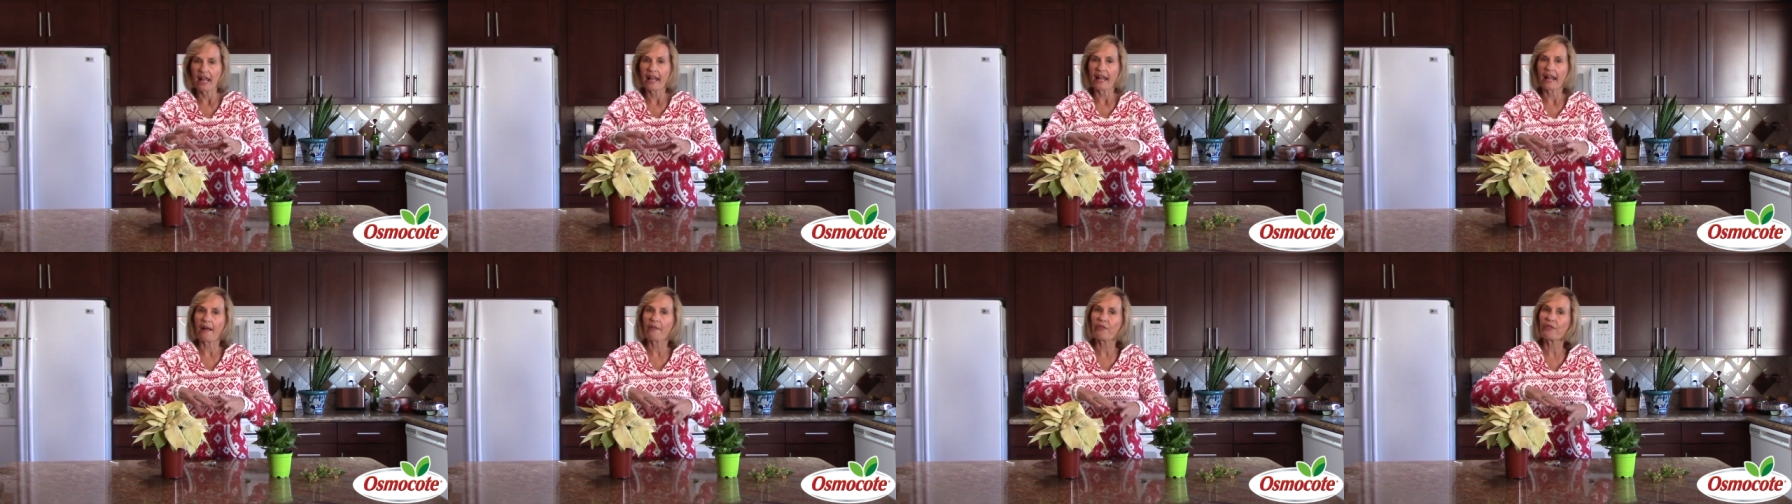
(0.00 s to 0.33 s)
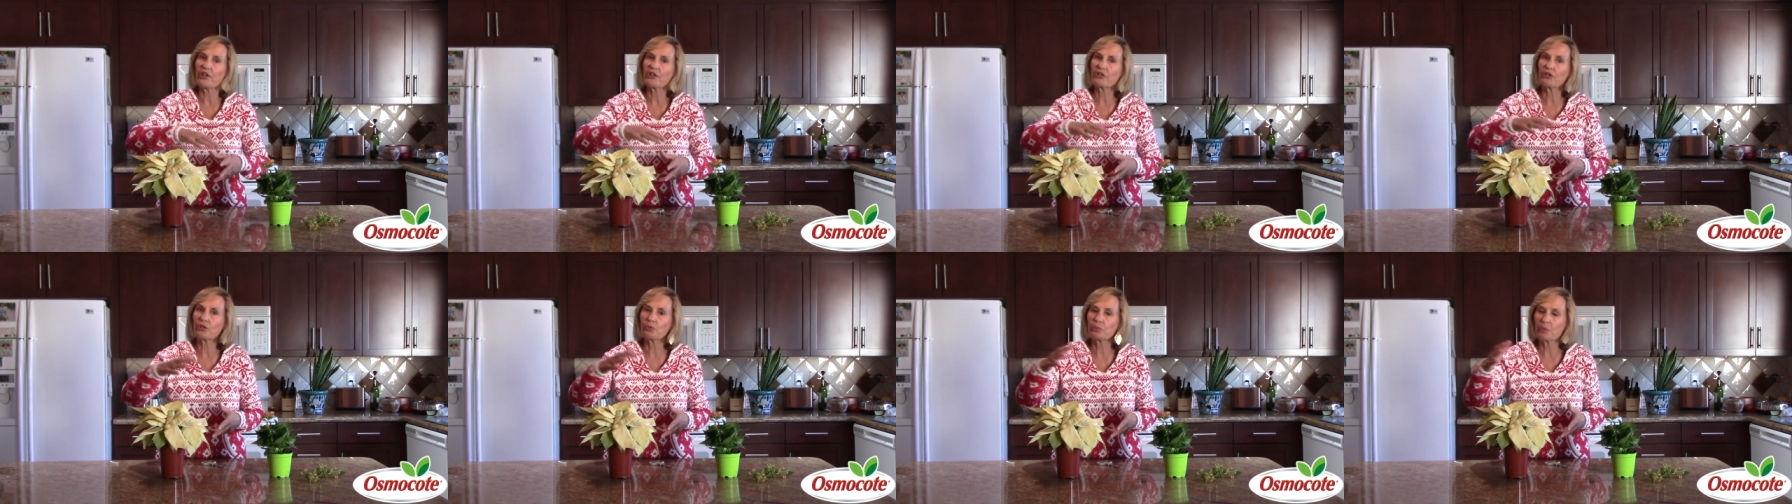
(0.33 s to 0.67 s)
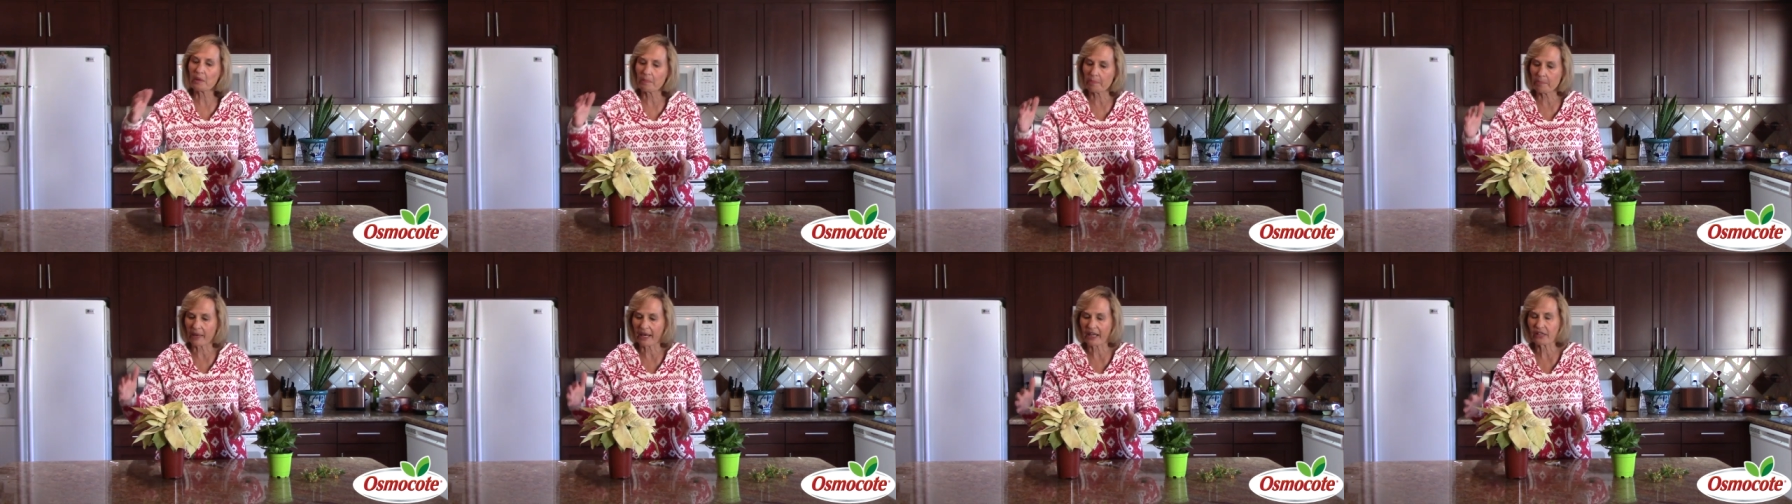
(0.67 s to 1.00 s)
And this is
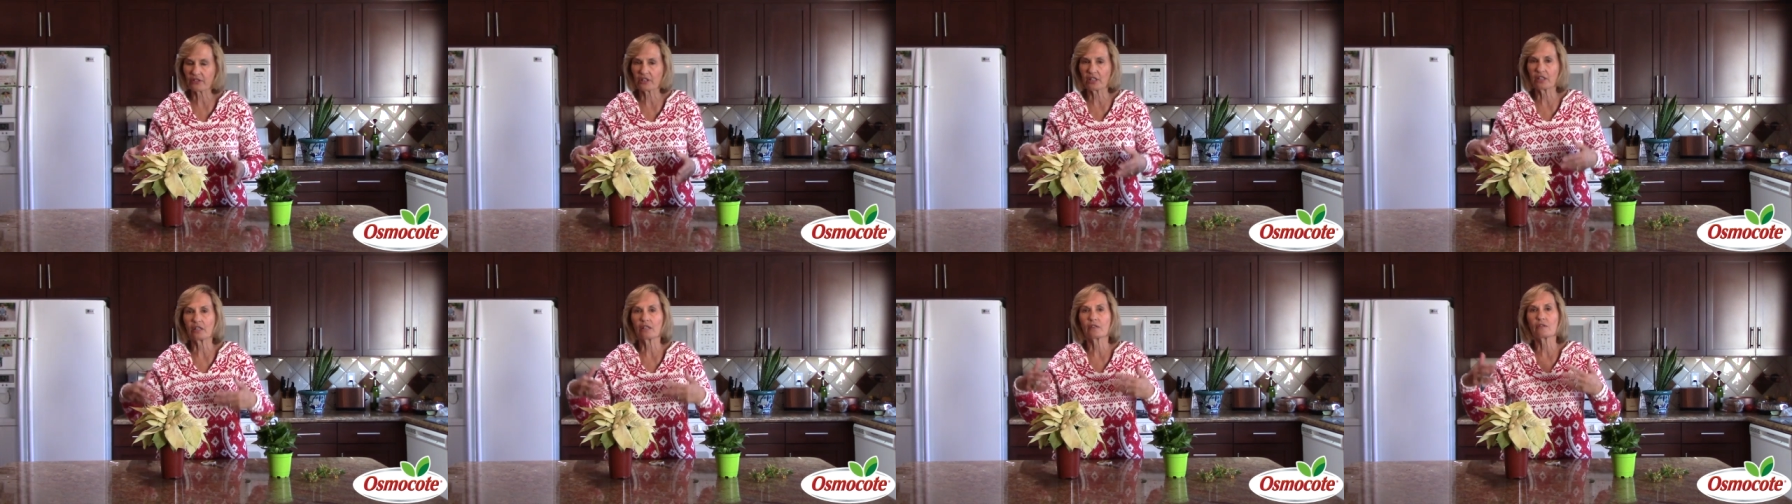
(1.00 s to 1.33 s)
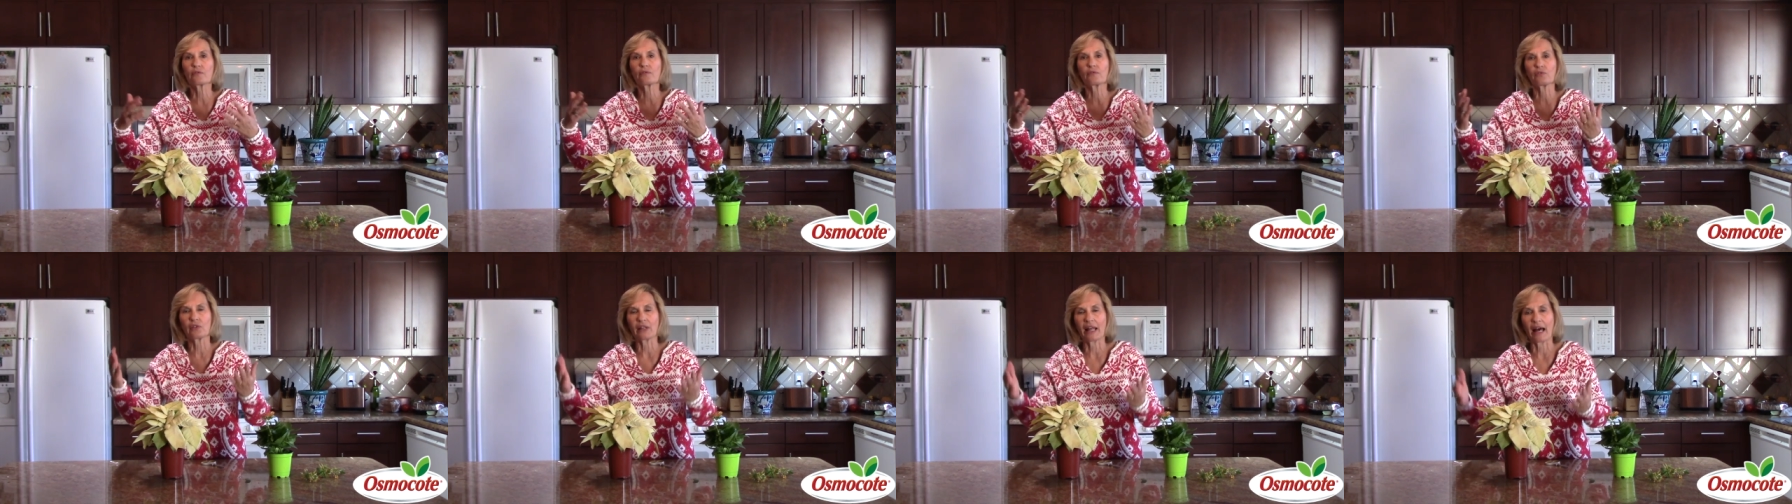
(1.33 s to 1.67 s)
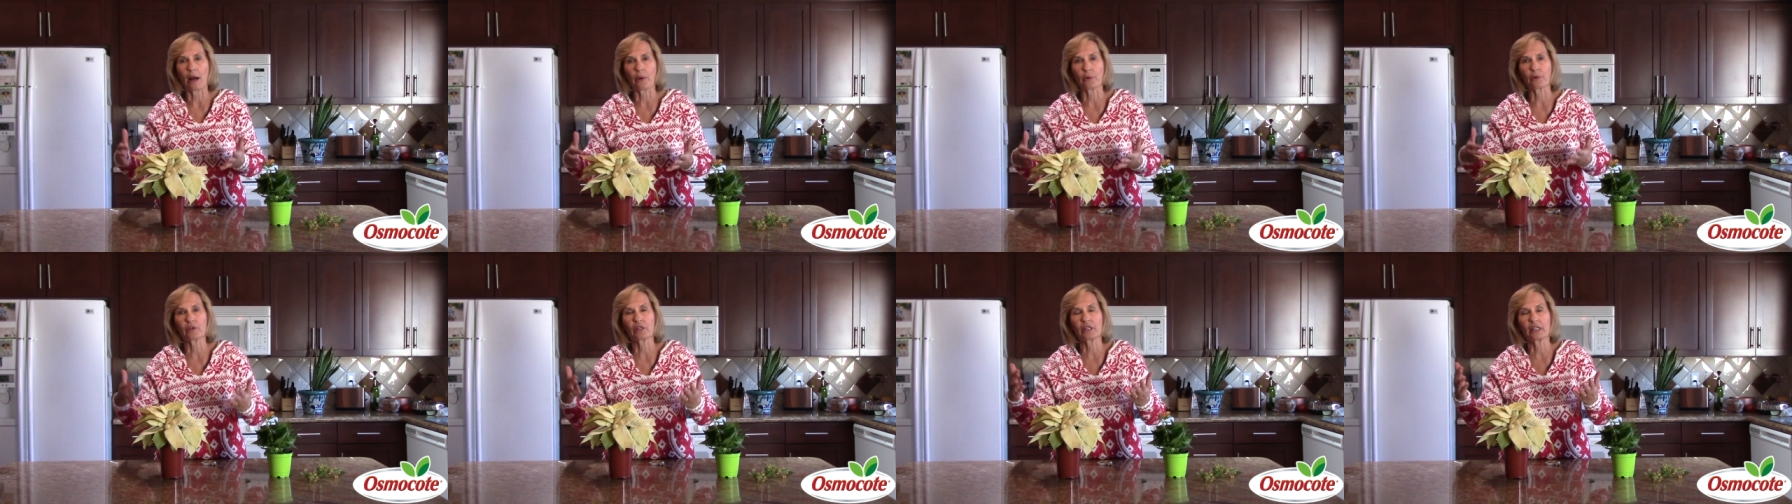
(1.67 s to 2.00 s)
what makes it
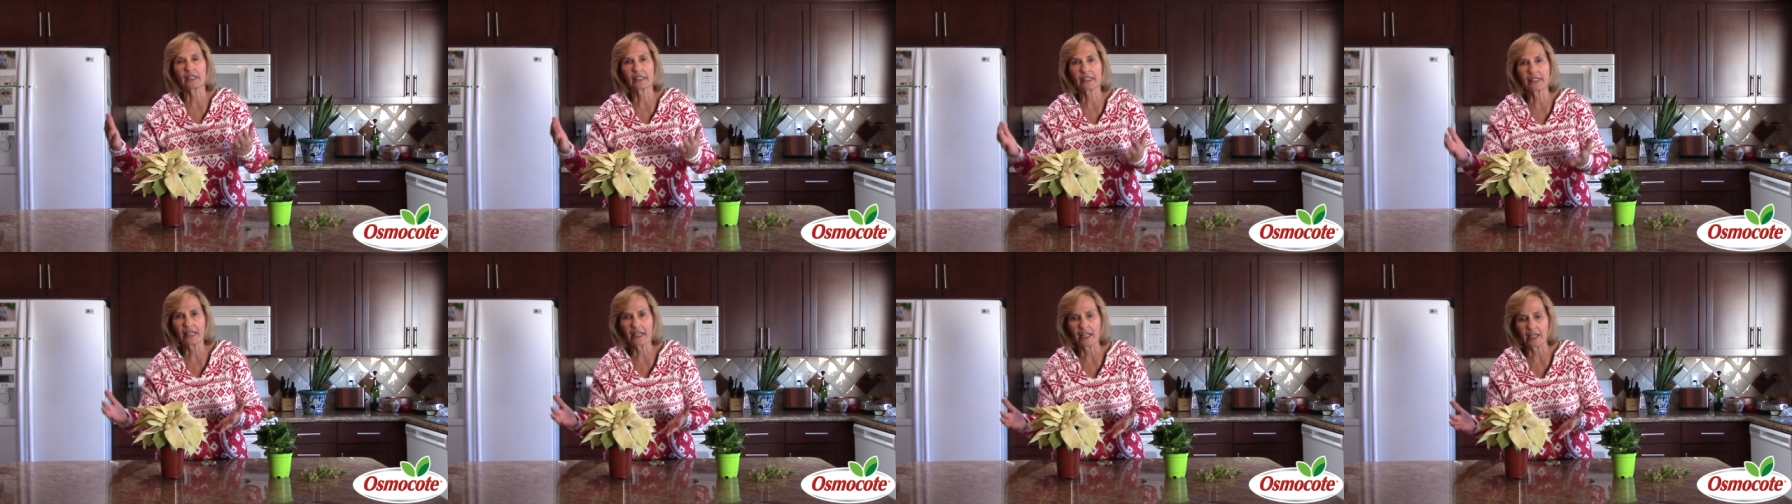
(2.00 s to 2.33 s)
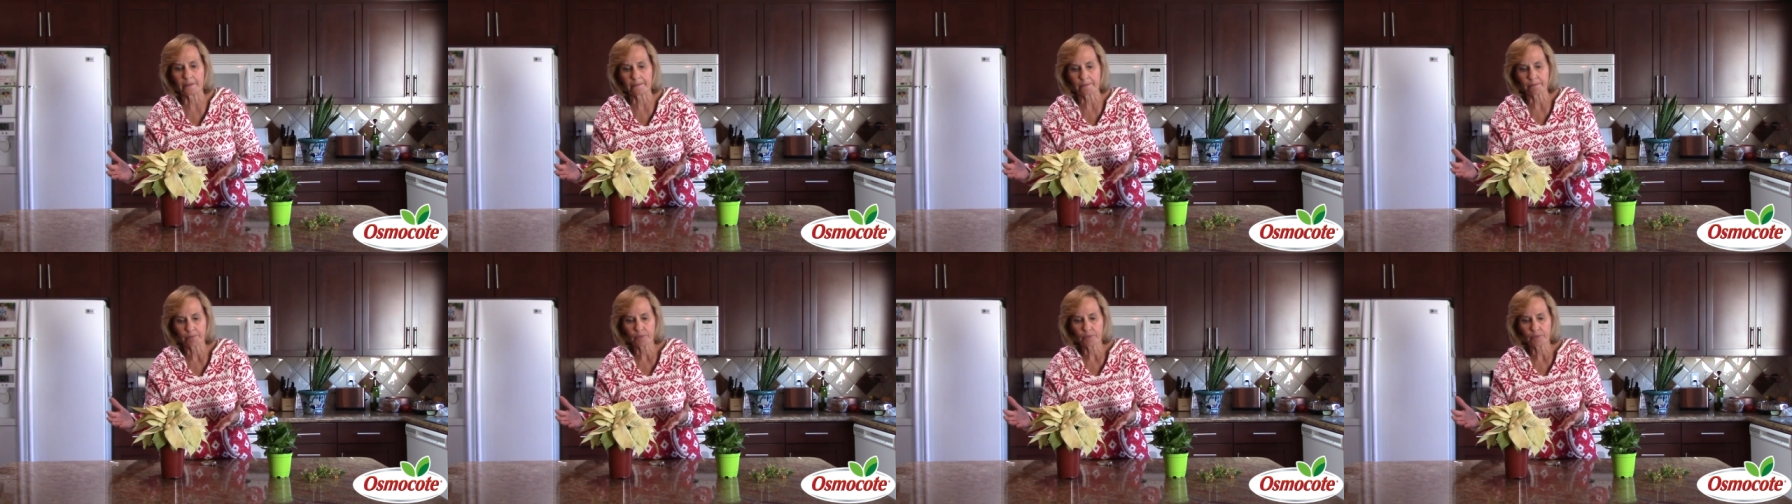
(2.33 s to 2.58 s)
flower again.